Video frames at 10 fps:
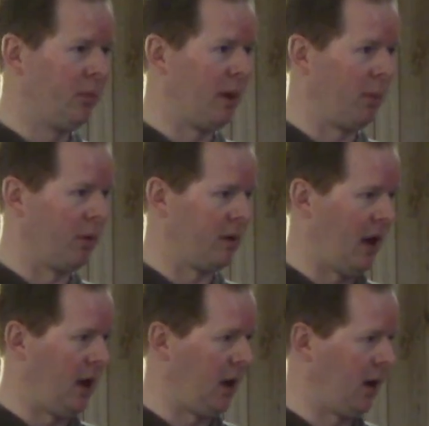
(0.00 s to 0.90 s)
People are
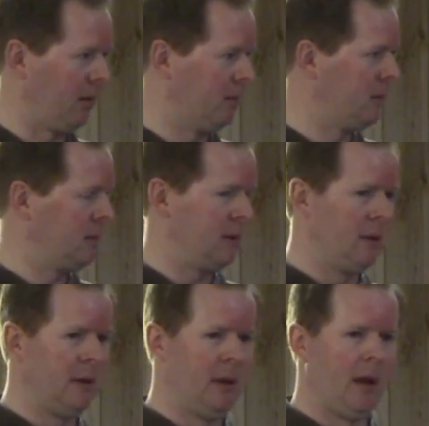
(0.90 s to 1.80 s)
taking
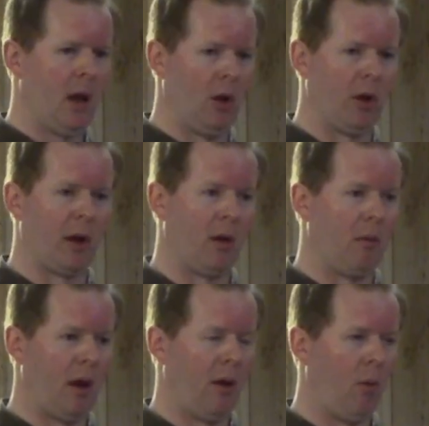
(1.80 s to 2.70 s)
a look at
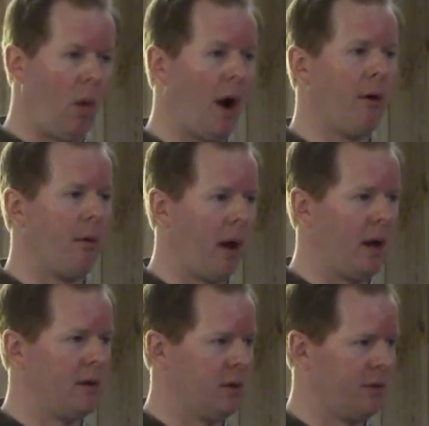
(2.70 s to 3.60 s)
a, a wider
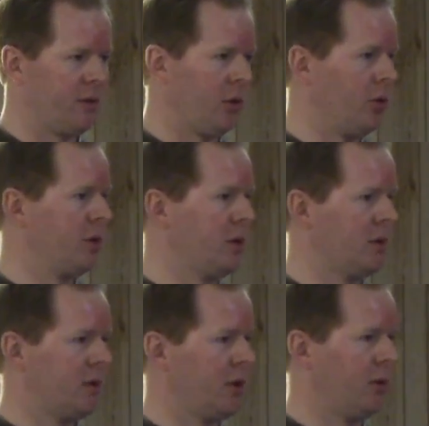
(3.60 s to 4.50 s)
range of
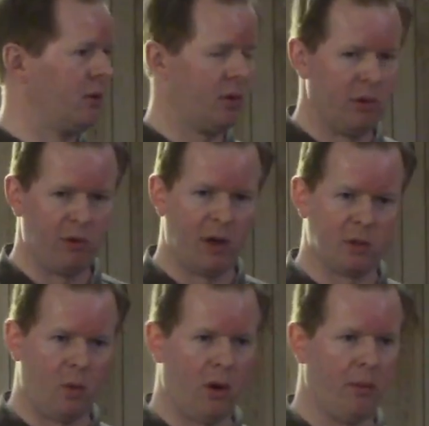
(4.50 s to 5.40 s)
solutions to, to
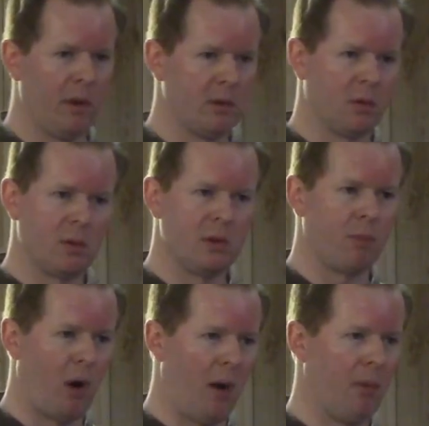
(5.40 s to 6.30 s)
address water resources
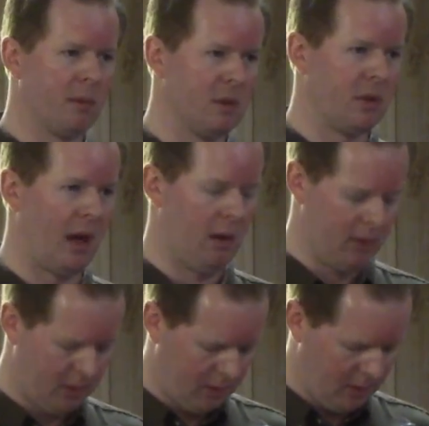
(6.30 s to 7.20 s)
problems and
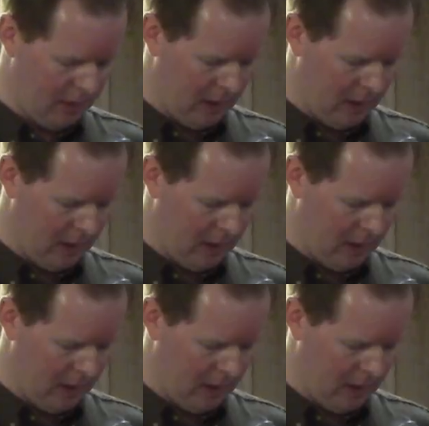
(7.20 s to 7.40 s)
challenges.